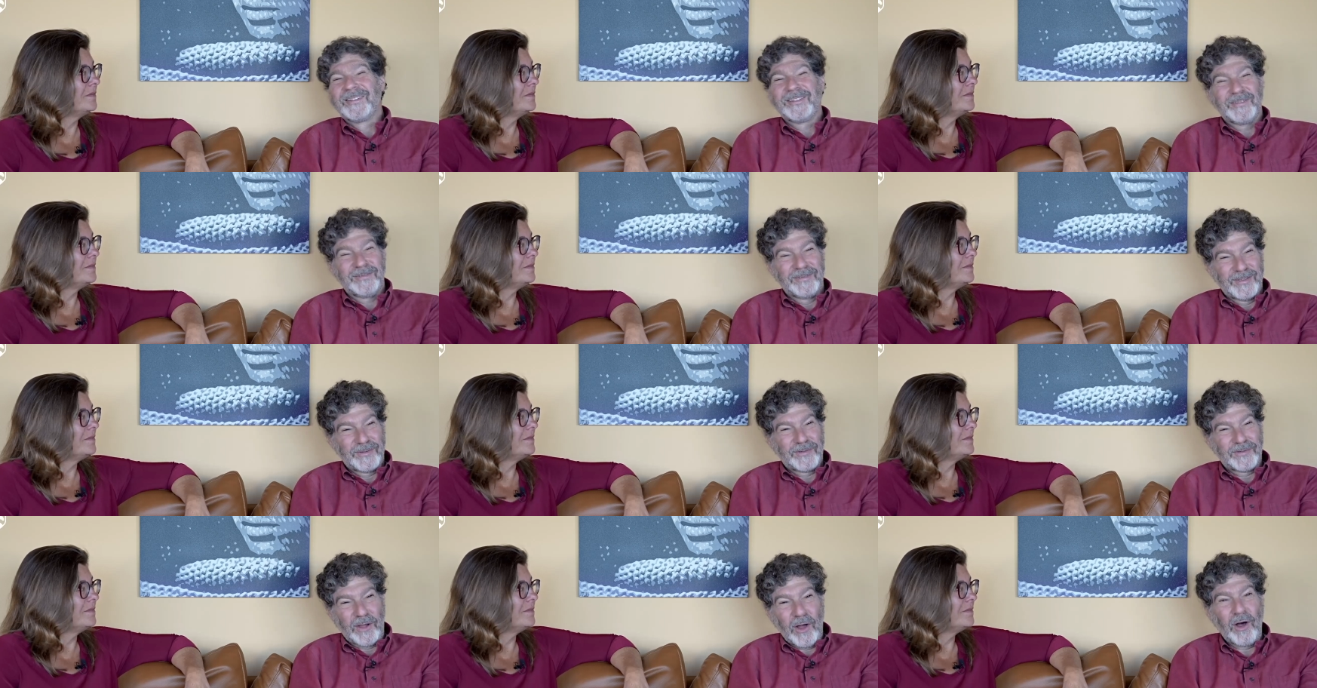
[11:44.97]
Speaker 1: the
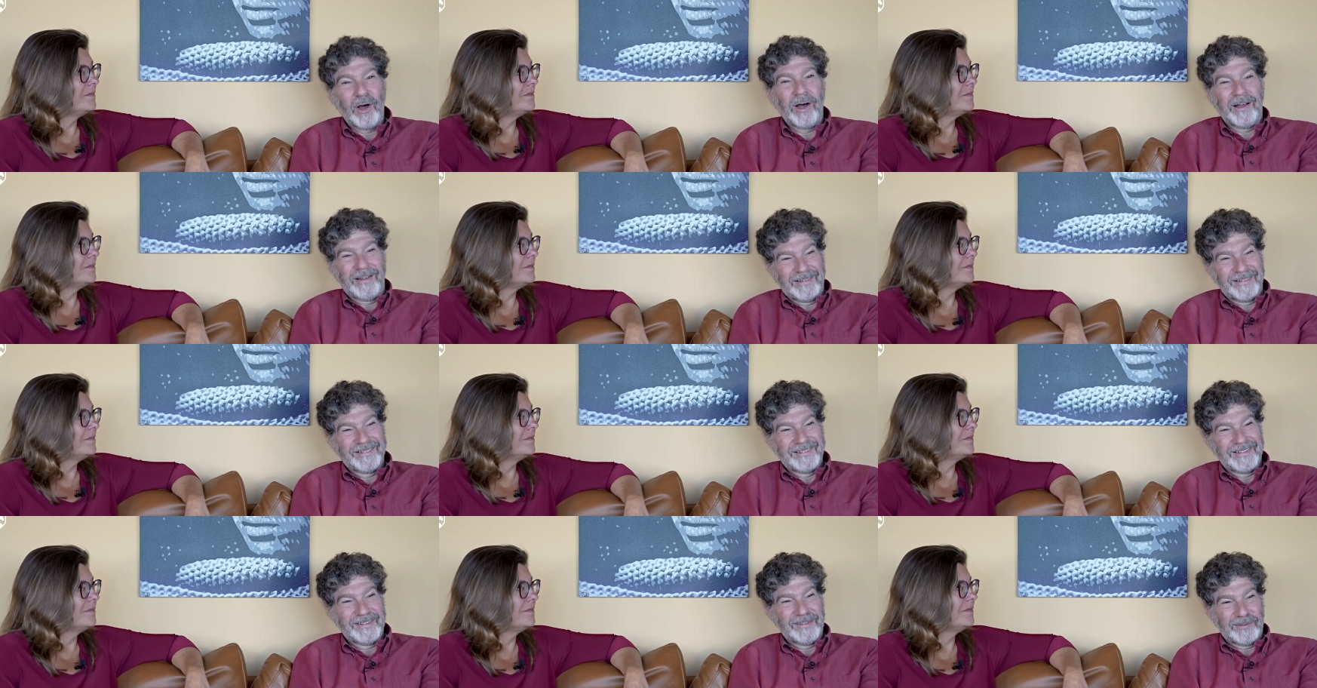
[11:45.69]
saw
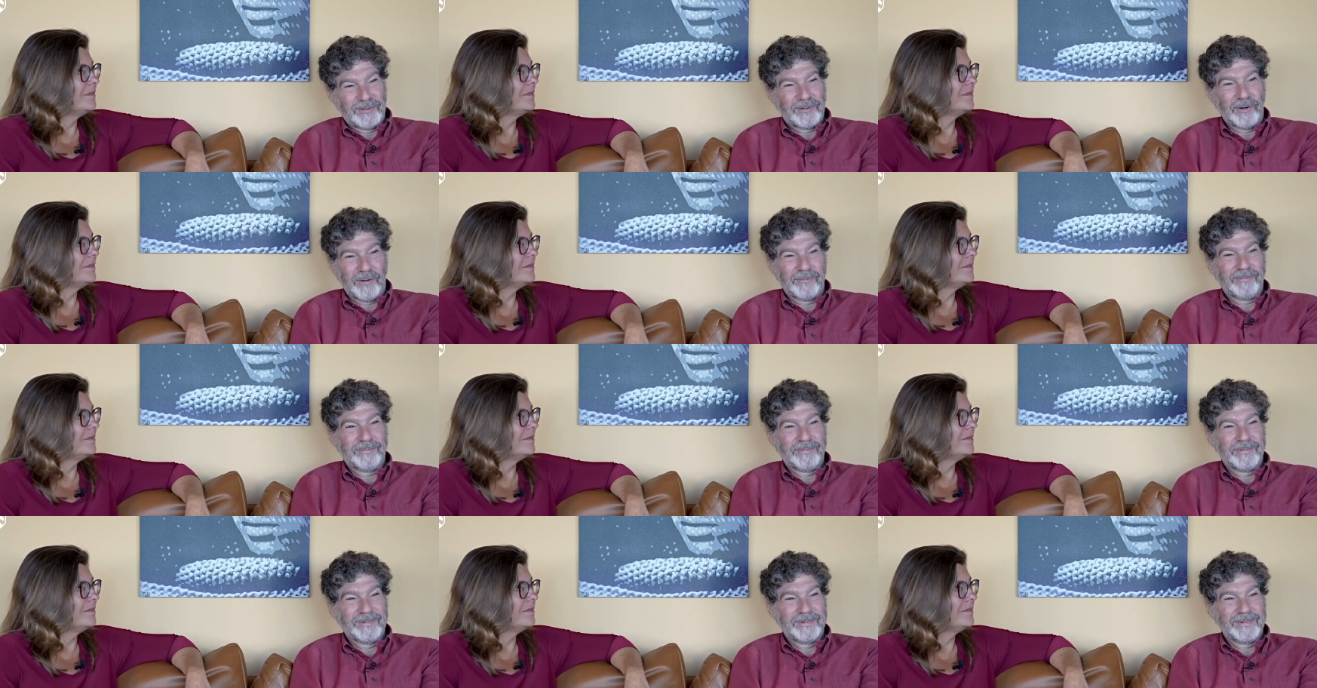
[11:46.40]
is
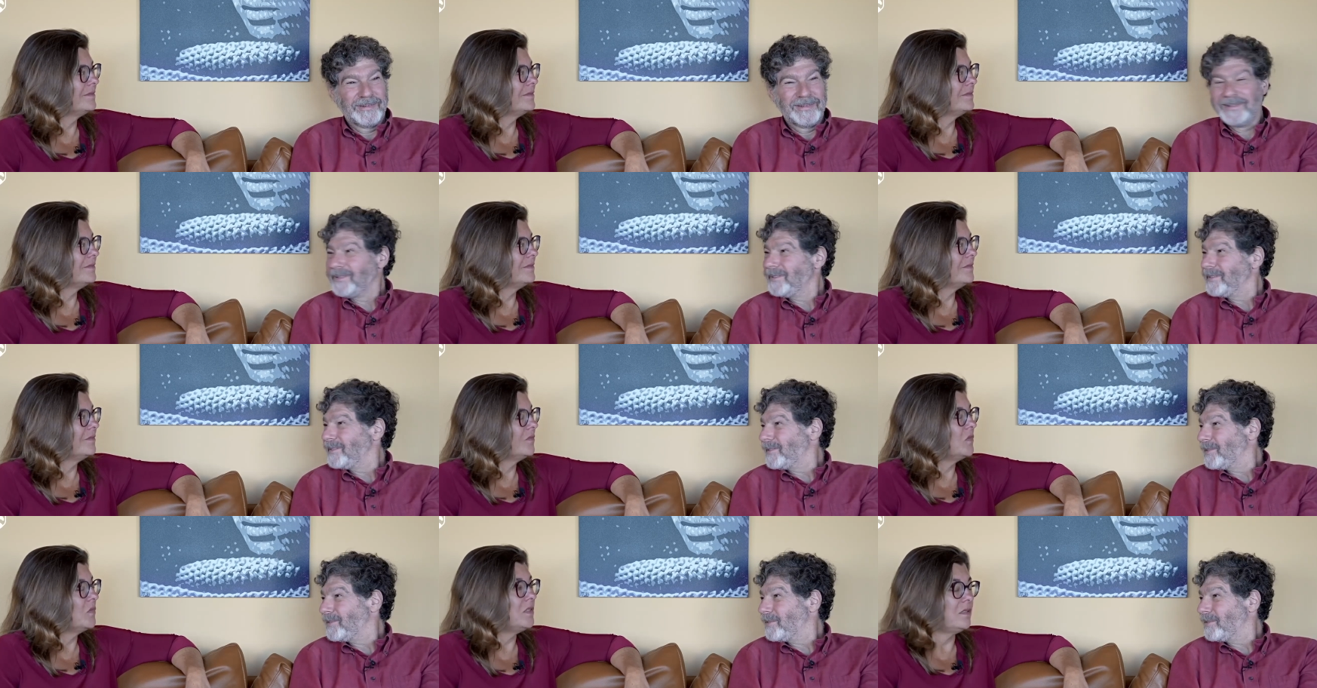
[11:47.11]
TERF.
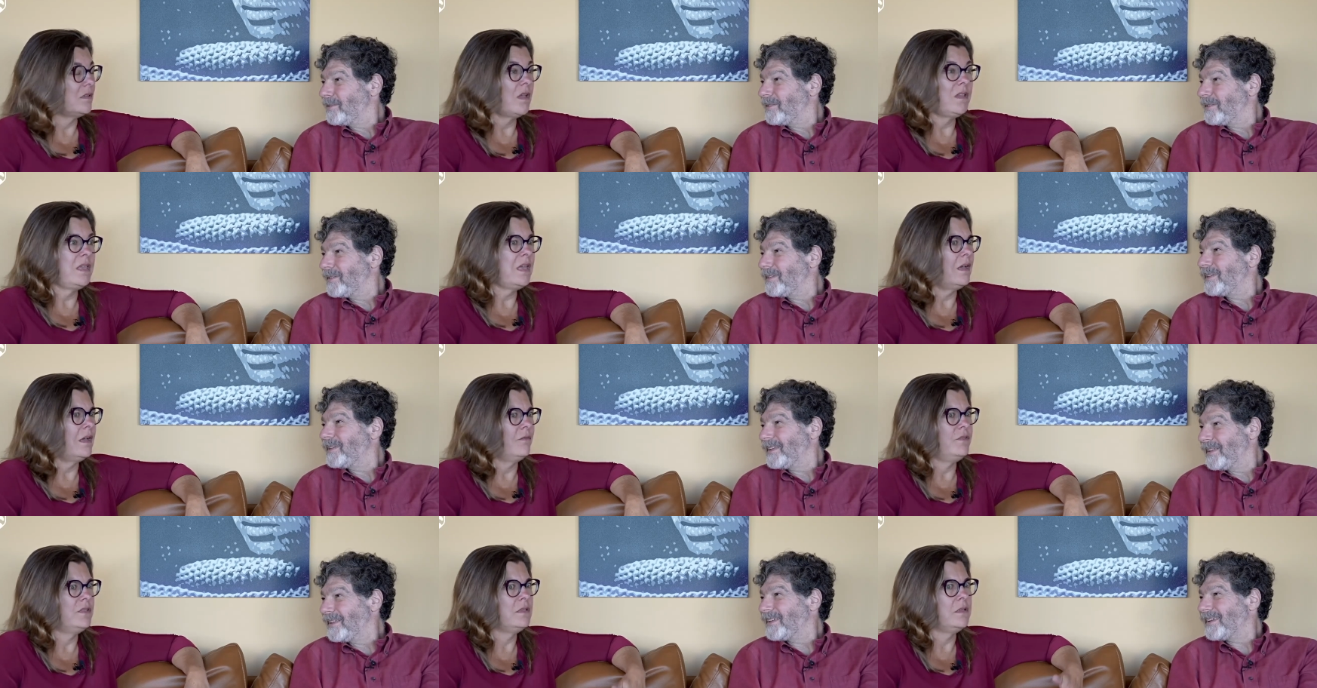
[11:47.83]

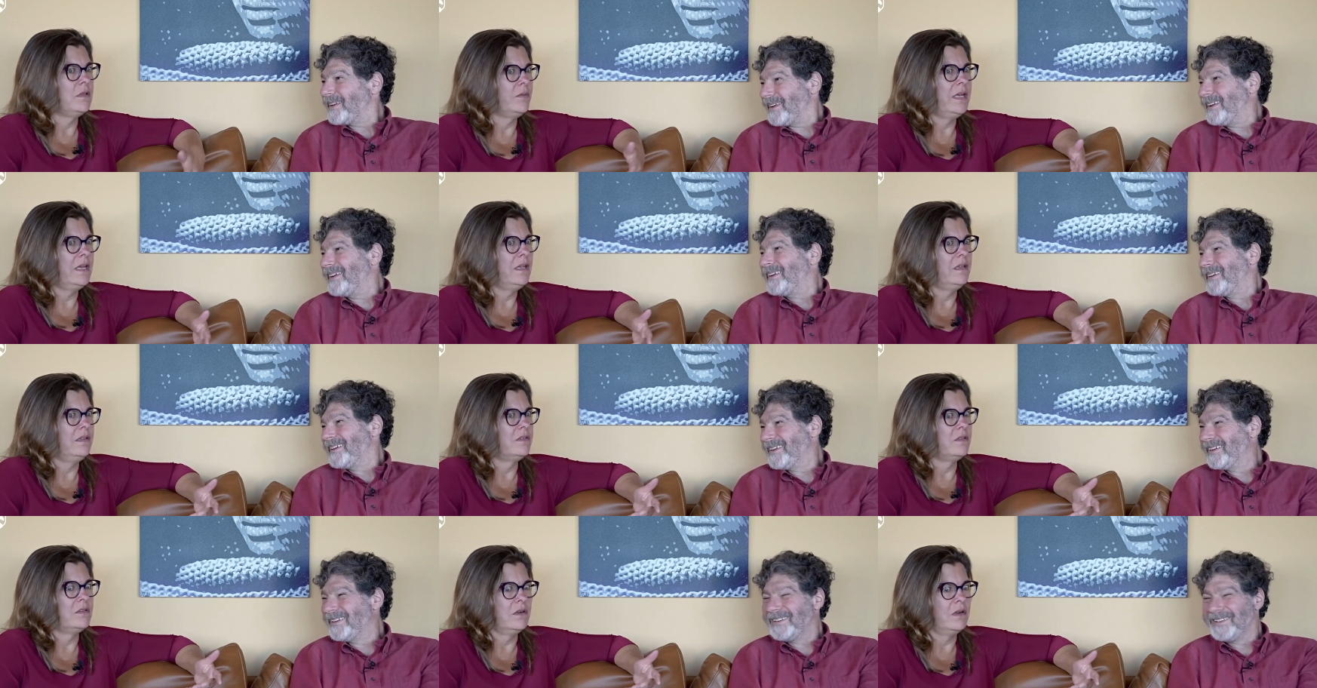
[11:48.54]
Speaker 2: Yeah, physical
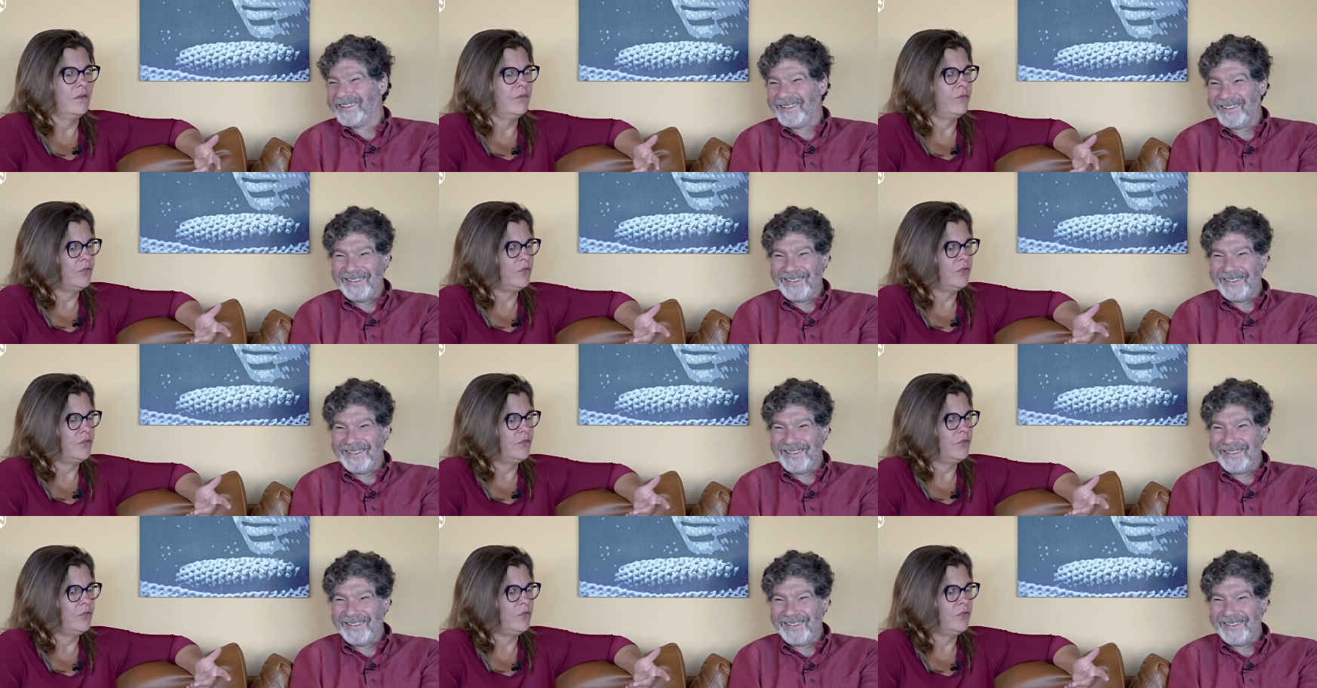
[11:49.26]
reality is a TERF for